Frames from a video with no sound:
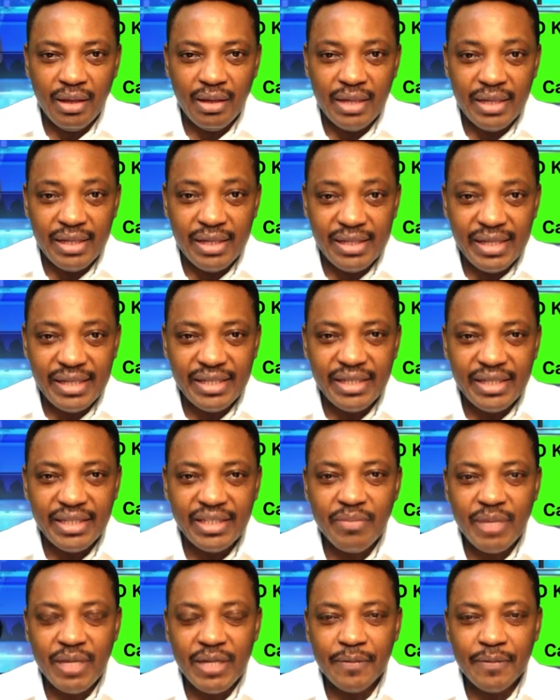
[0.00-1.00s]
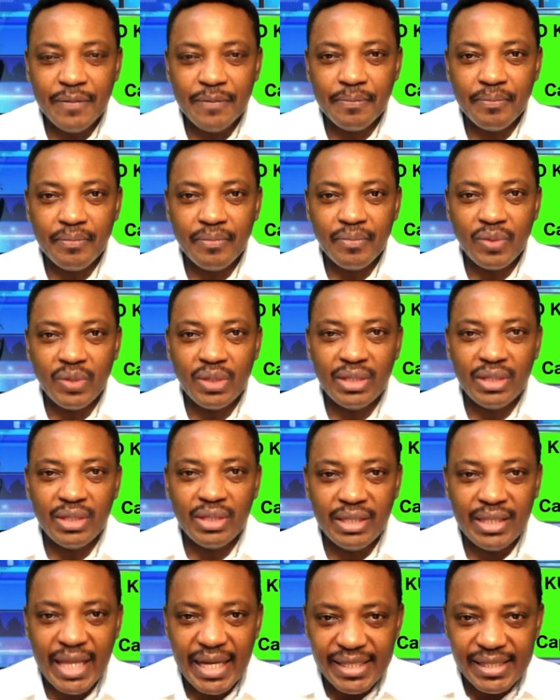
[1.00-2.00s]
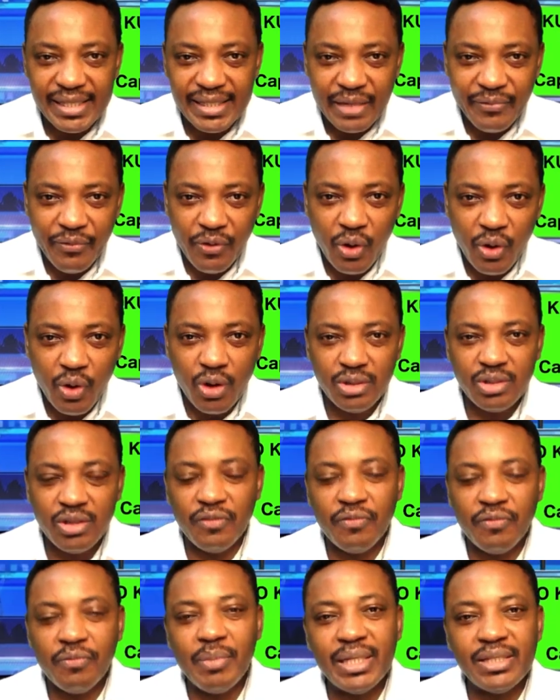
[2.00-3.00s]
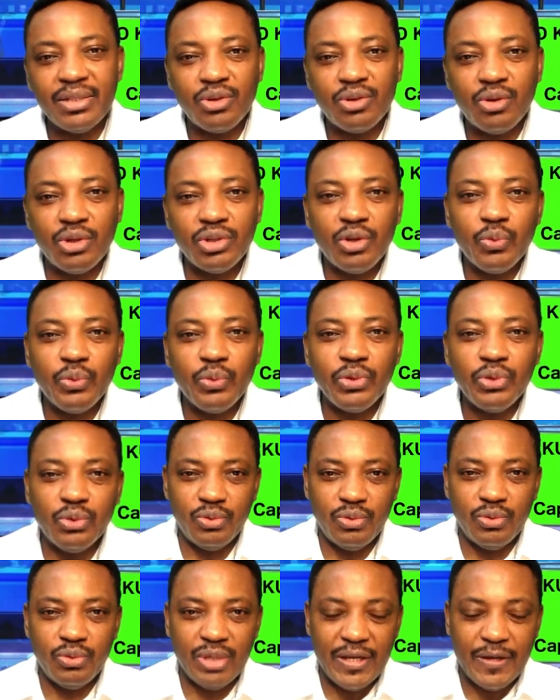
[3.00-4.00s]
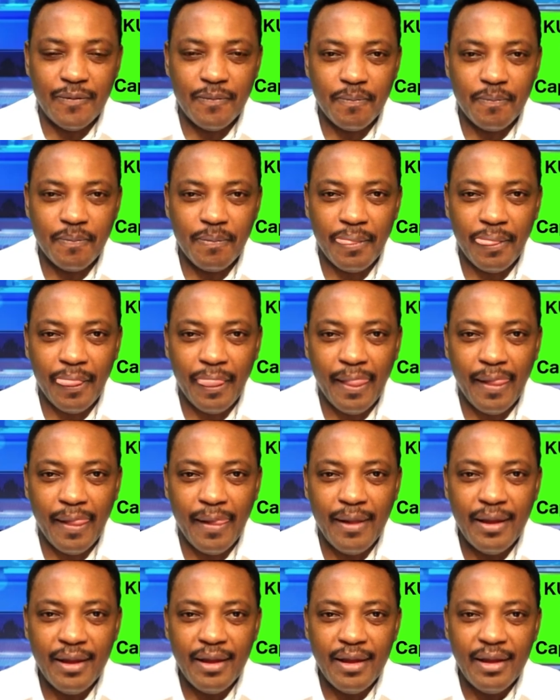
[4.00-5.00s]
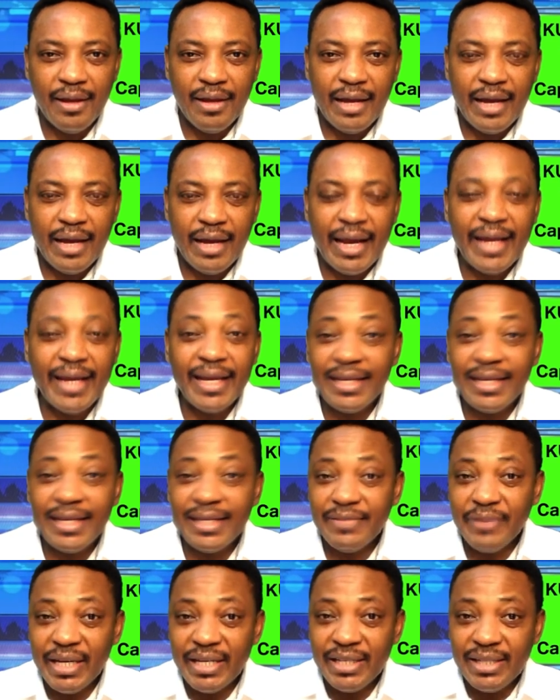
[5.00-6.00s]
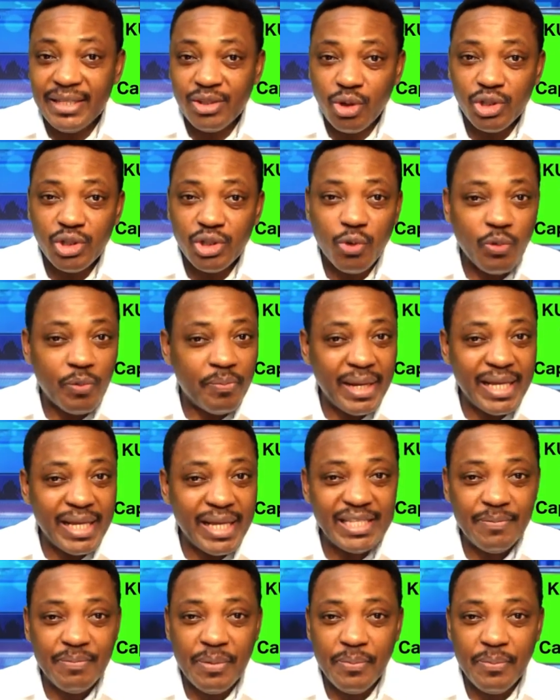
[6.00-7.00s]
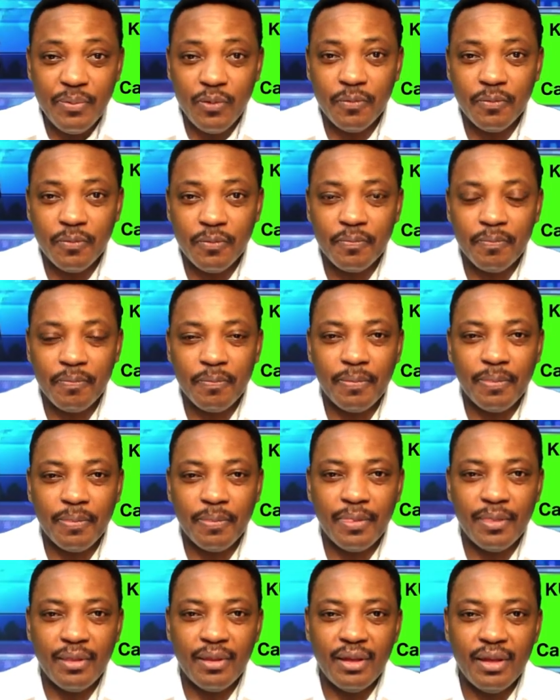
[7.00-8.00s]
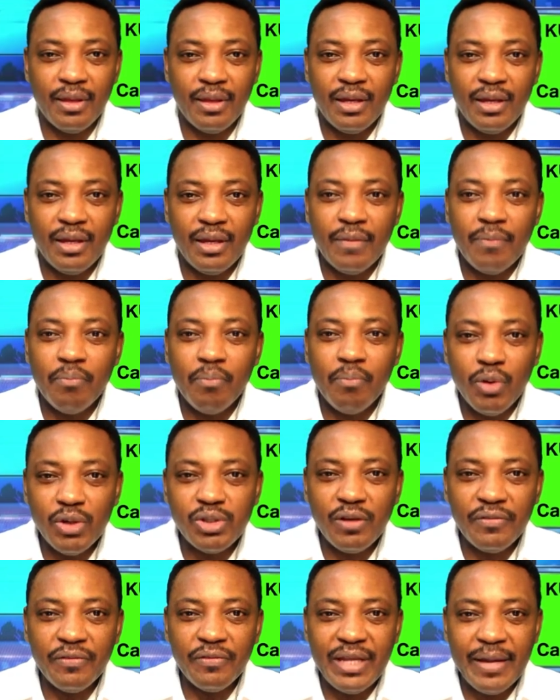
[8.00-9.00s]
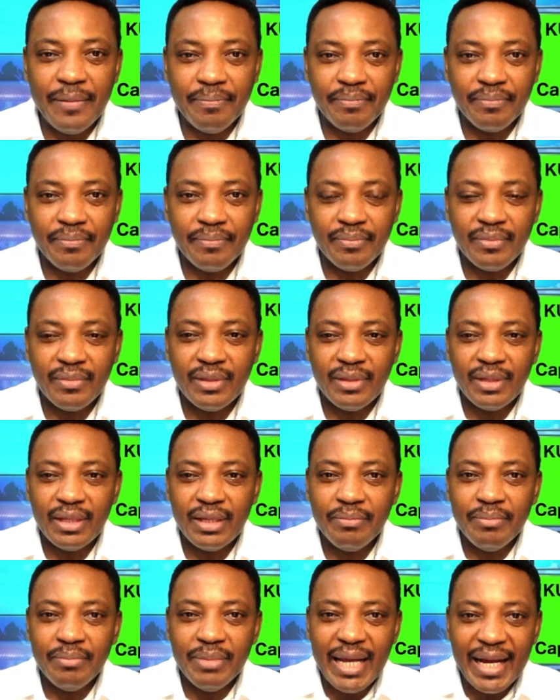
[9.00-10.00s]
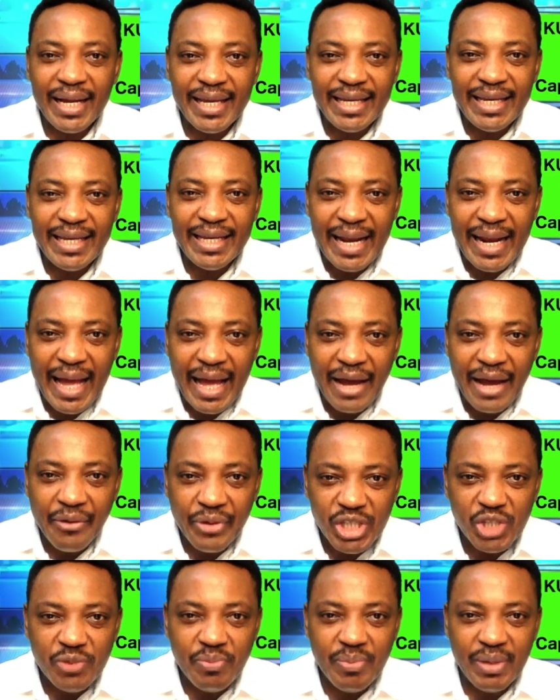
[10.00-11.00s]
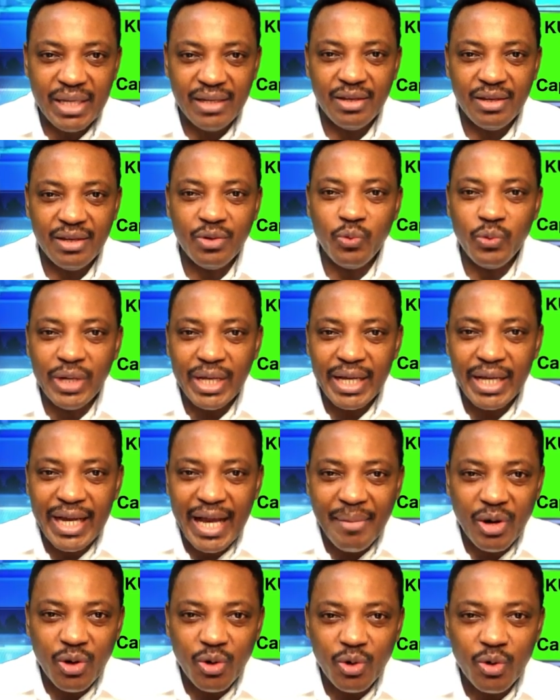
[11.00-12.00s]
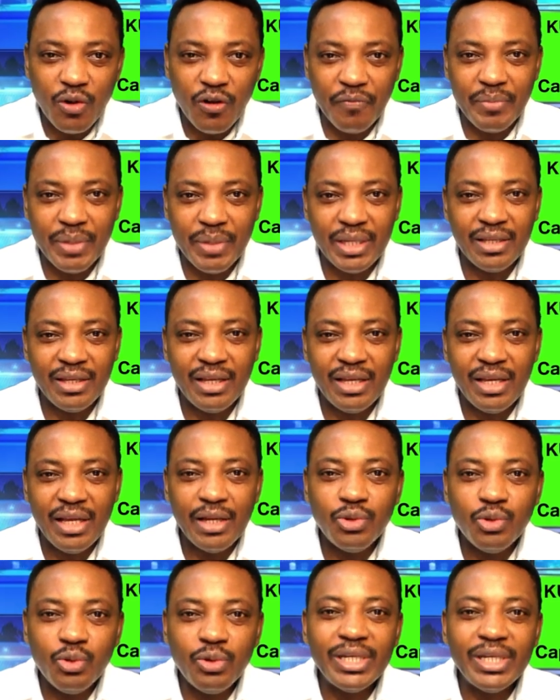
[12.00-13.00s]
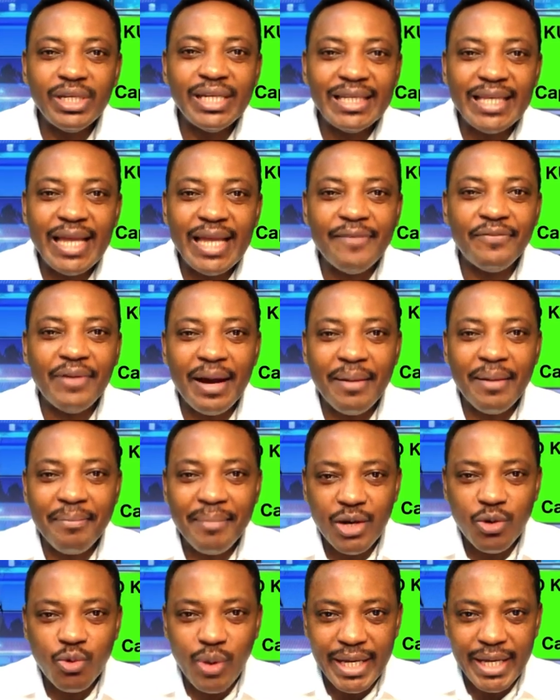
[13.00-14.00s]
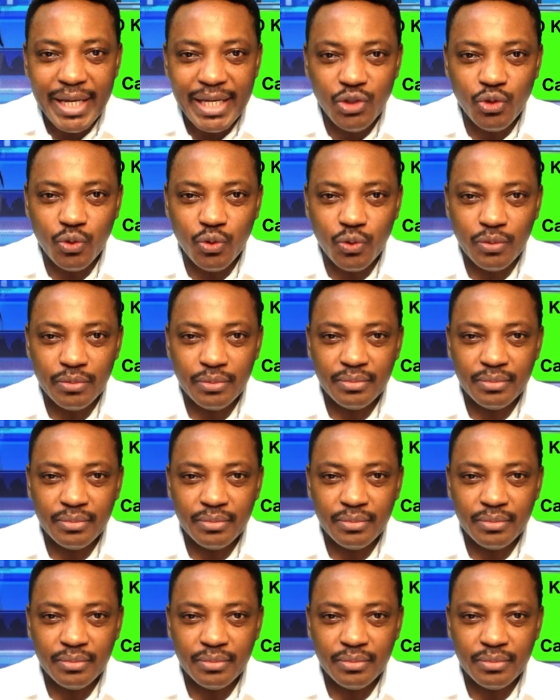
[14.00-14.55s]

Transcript: Ladies and gentlemen, that is the focus of my discussion with today. I ran get this very discussion with plenty of people. Most of them began get an arrangement with the Cameroon government during the time for Amadou Ahidjo.